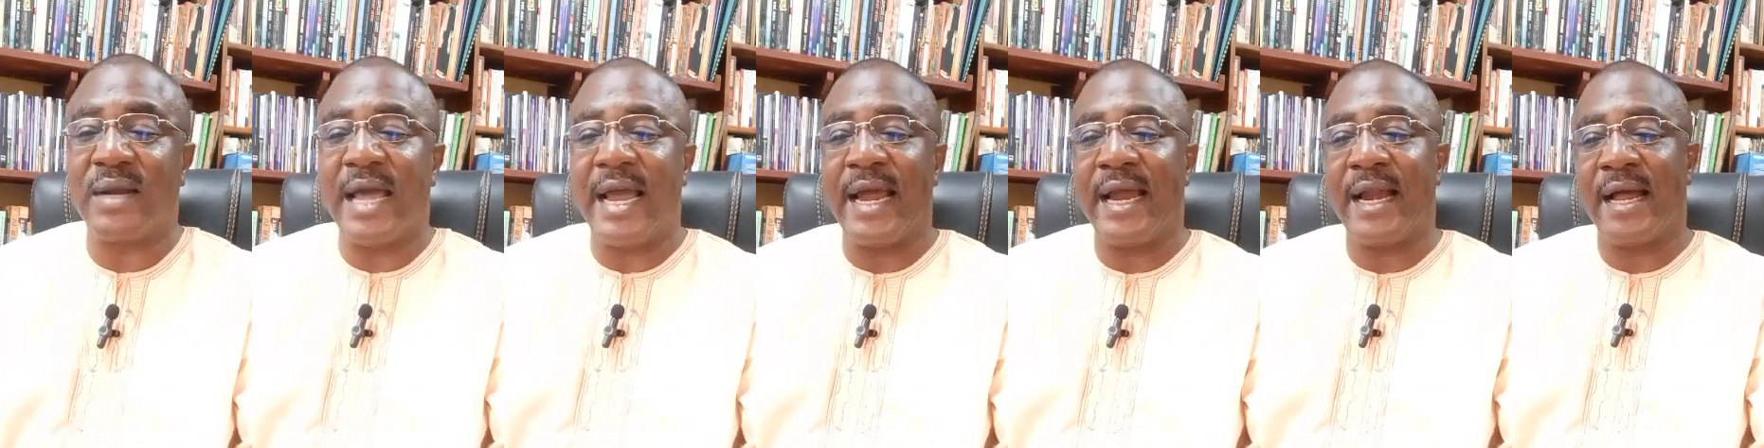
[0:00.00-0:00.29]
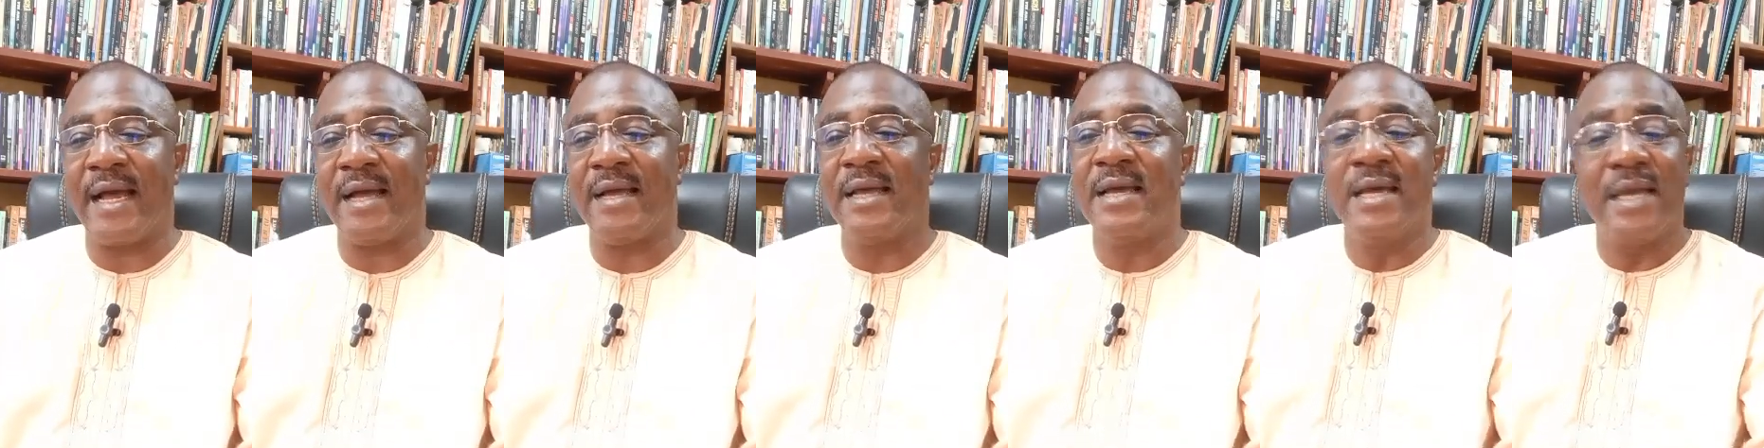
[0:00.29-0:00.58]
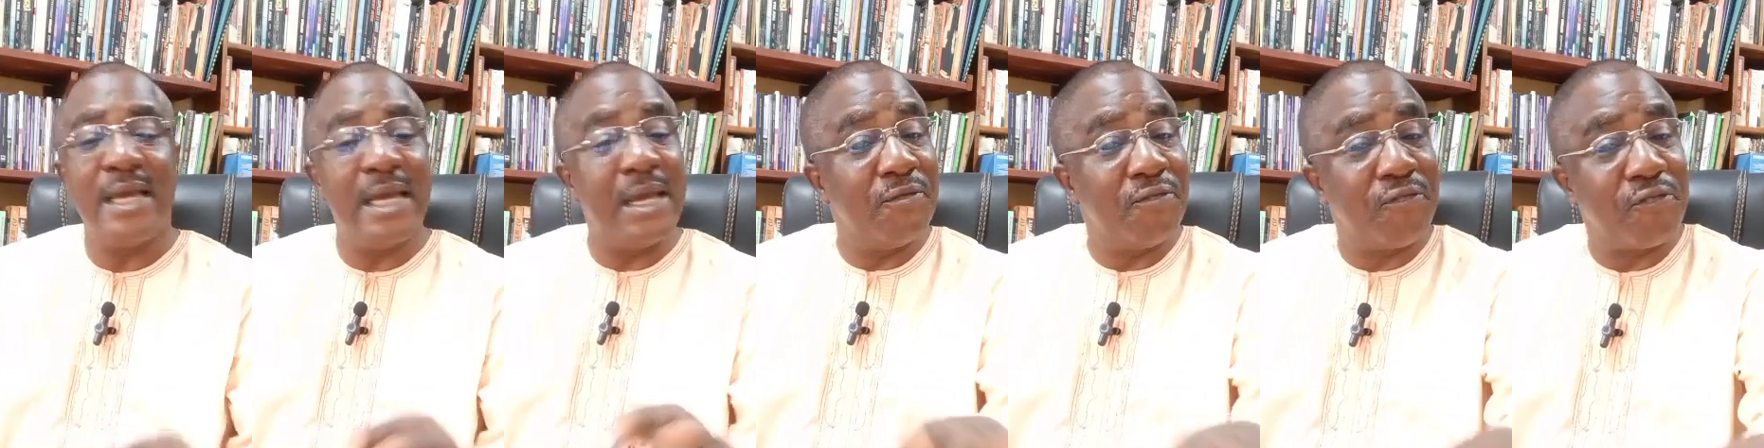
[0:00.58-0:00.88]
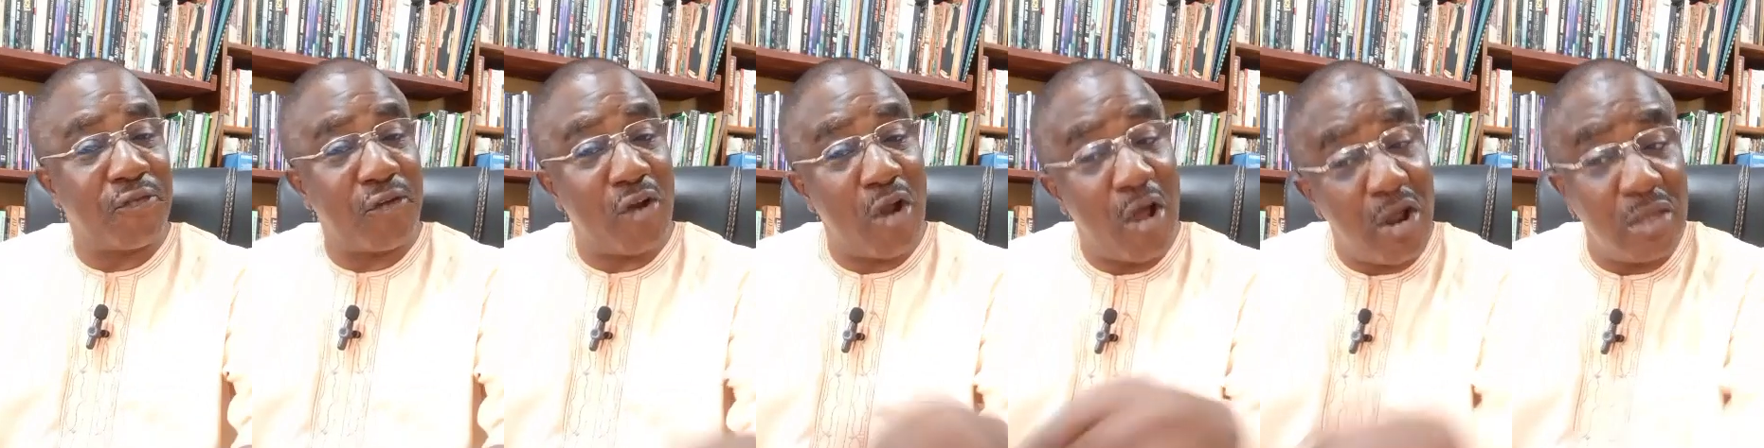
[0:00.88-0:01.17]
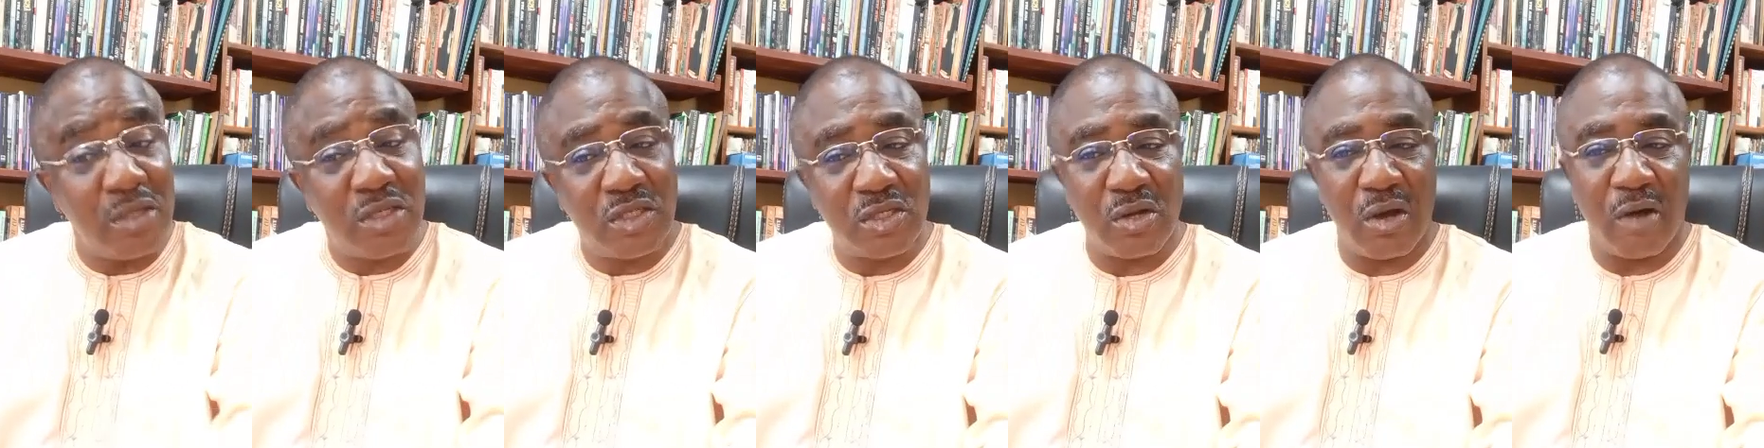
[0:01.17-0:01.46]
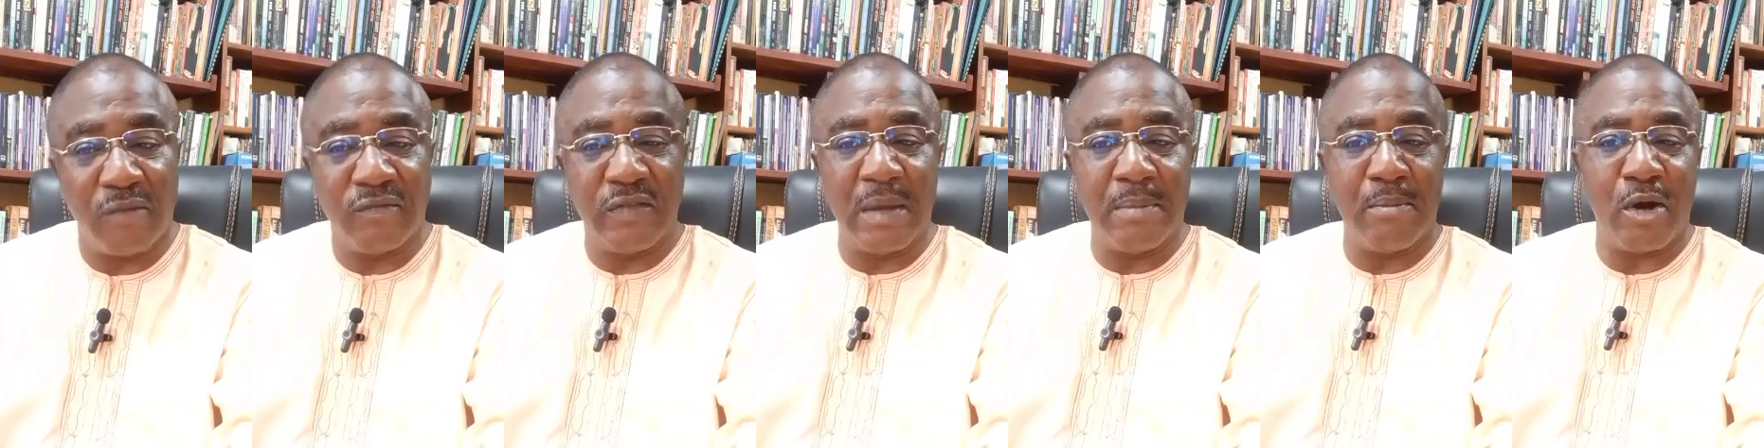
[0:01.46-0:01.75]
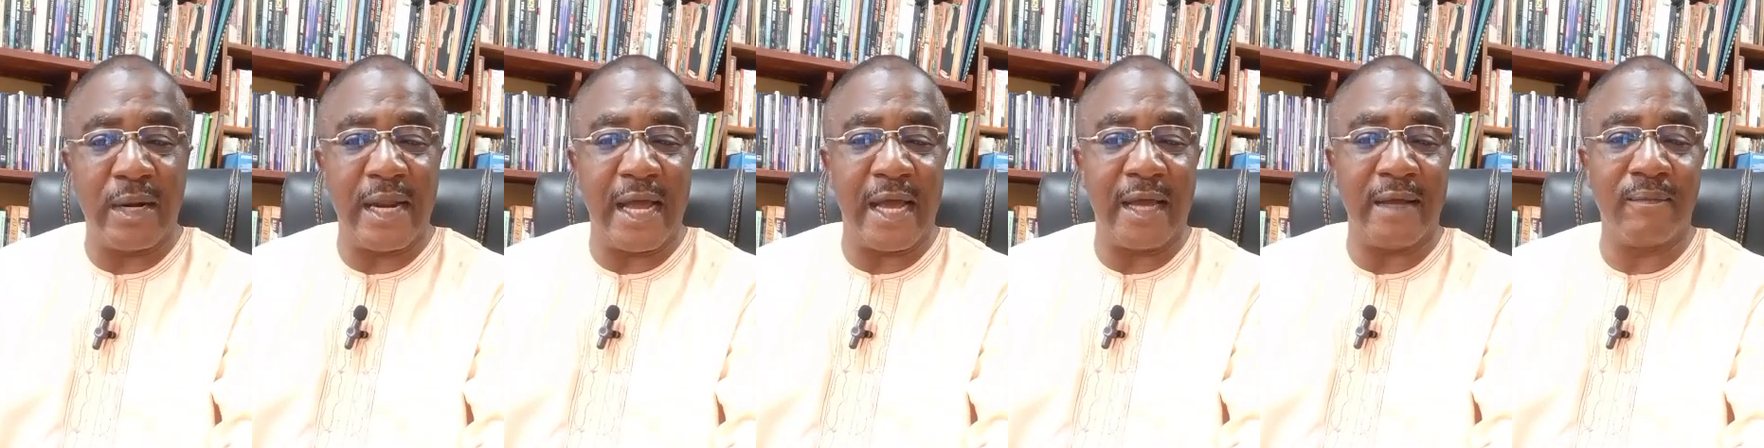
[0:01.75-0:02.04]
naira in front of the
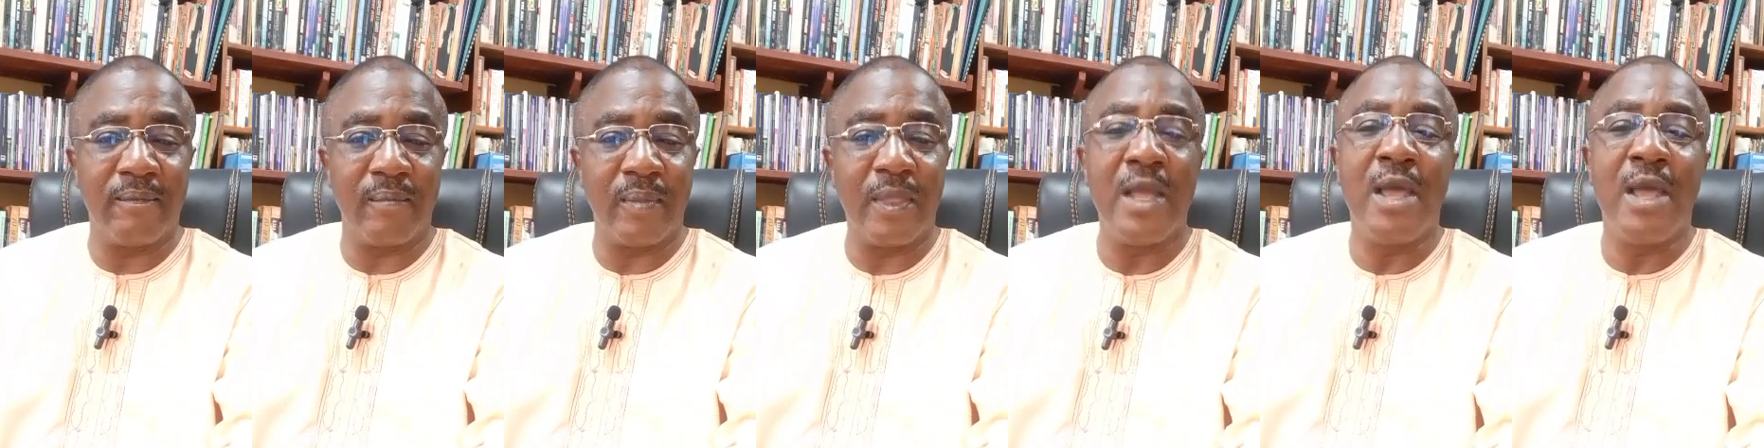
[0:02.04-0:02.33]
mother,